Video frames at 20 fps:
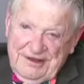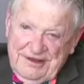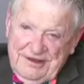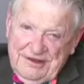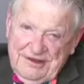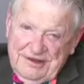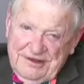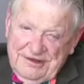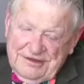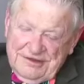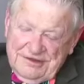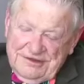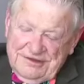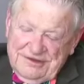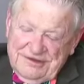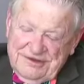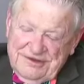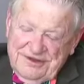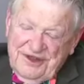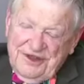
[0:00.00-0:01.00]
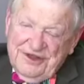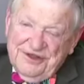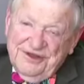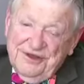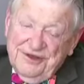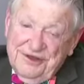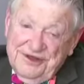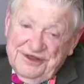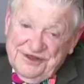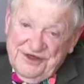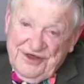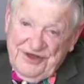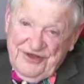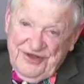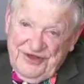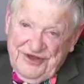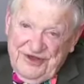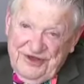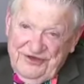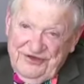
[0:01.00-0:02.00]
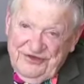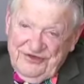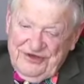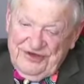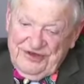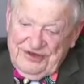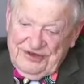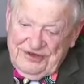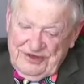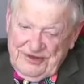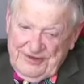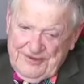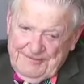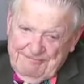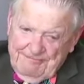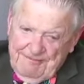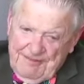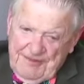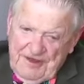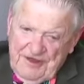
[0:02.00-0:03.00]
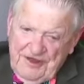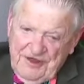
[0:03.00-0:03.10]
Uh, uh, the other interesting thing is that um,